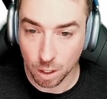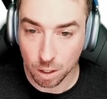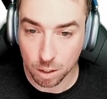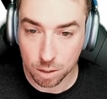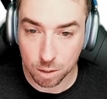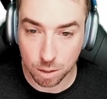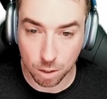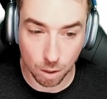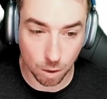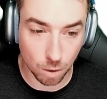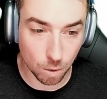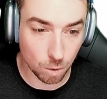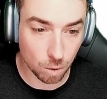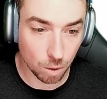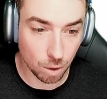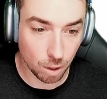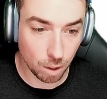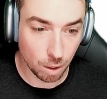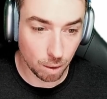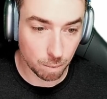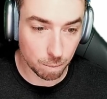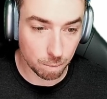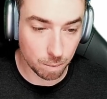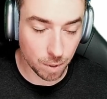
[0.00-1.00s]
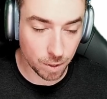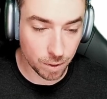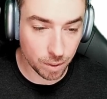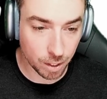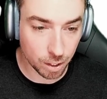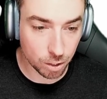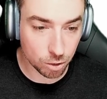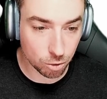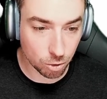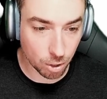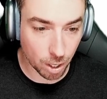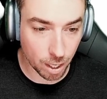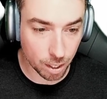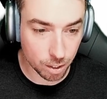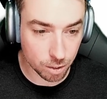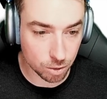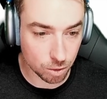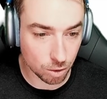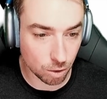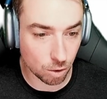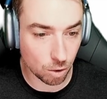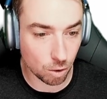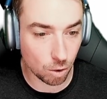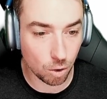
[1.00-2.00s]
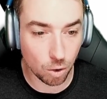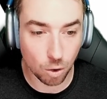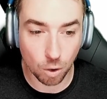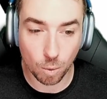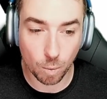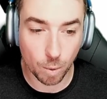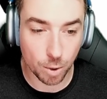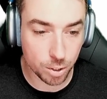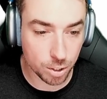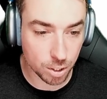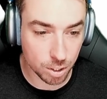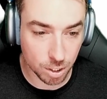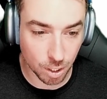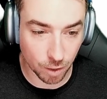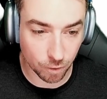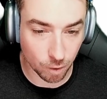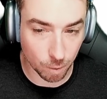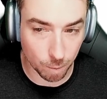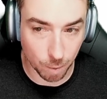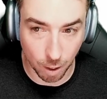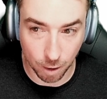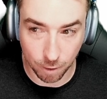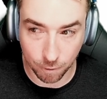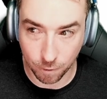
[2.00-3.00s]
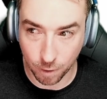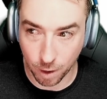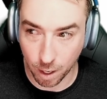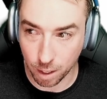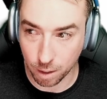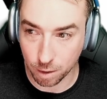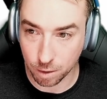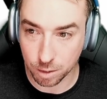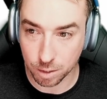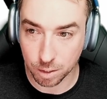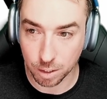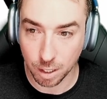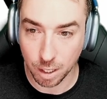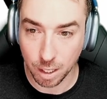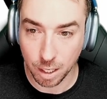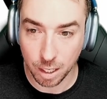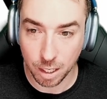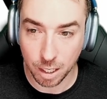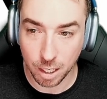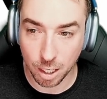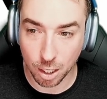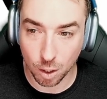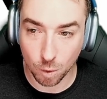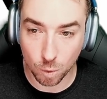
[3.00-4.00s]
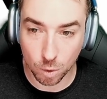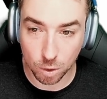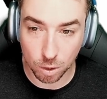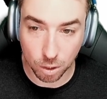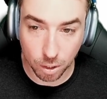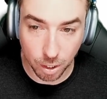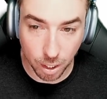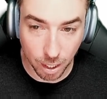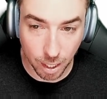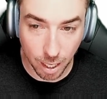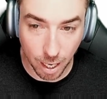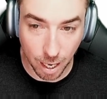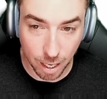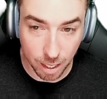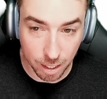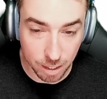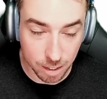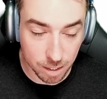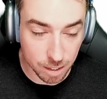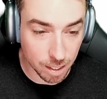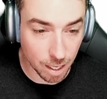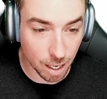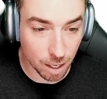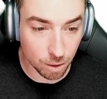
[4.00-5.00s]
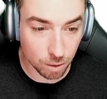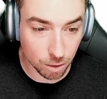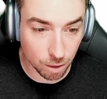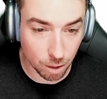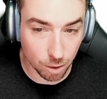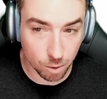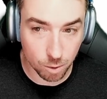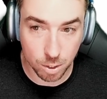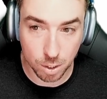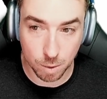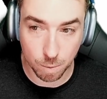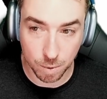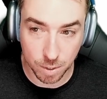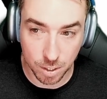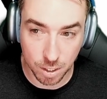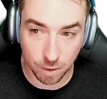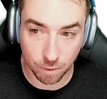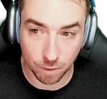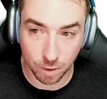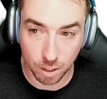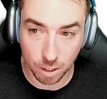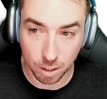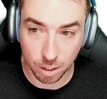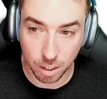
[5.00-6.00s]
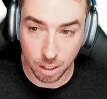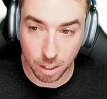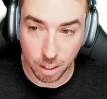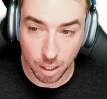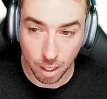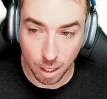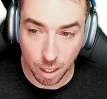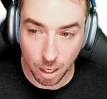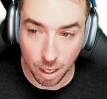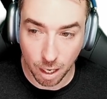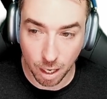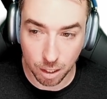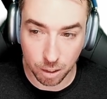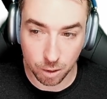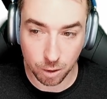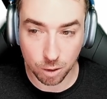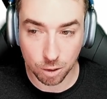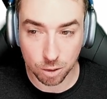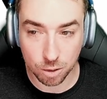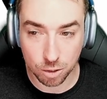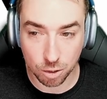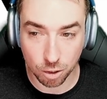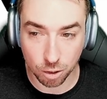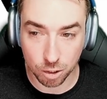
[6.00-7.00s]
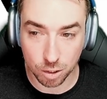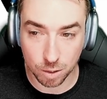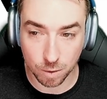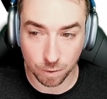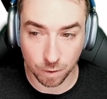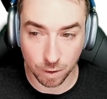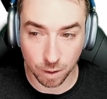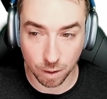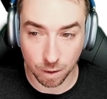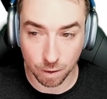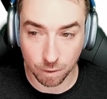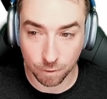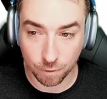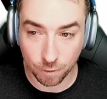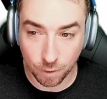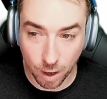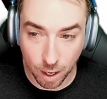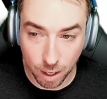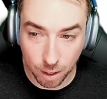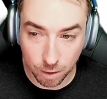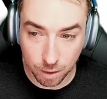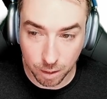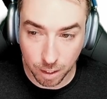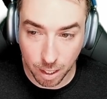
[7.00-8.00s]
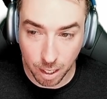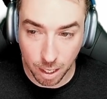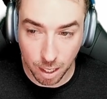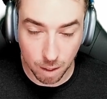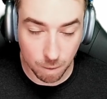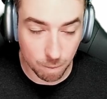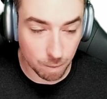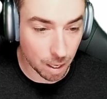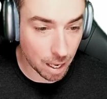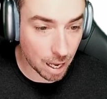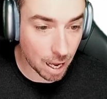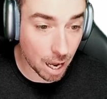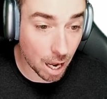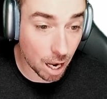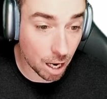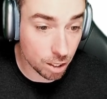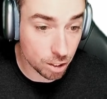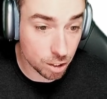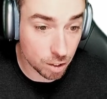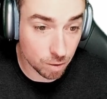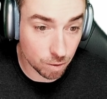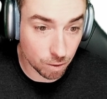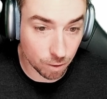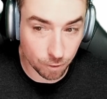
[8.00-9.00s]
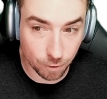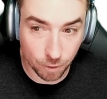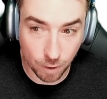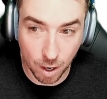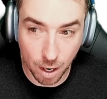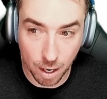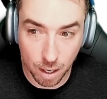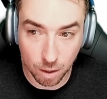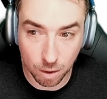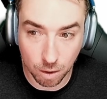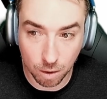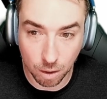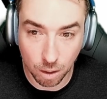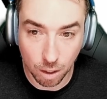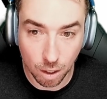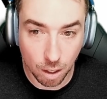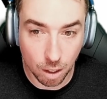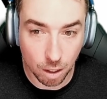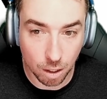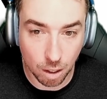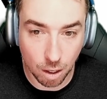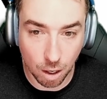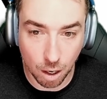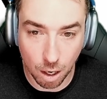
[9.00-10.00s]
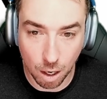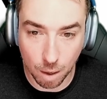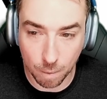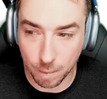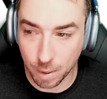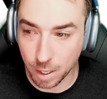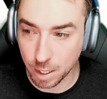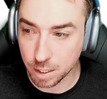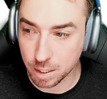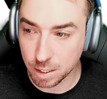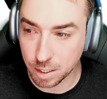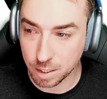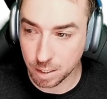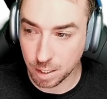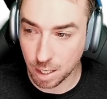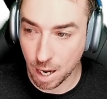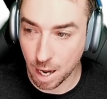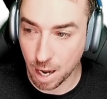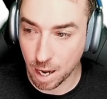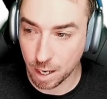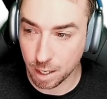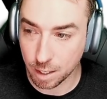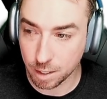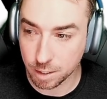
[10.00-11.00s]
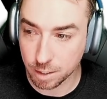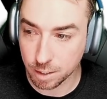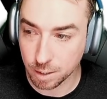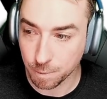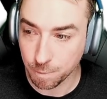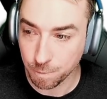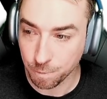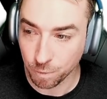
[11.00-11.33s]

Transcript: So Mythic tracks a whole bunch of stuff about files. Here we're looking at downloads specifically, and you can search via file name, hash of a file, comments, tags.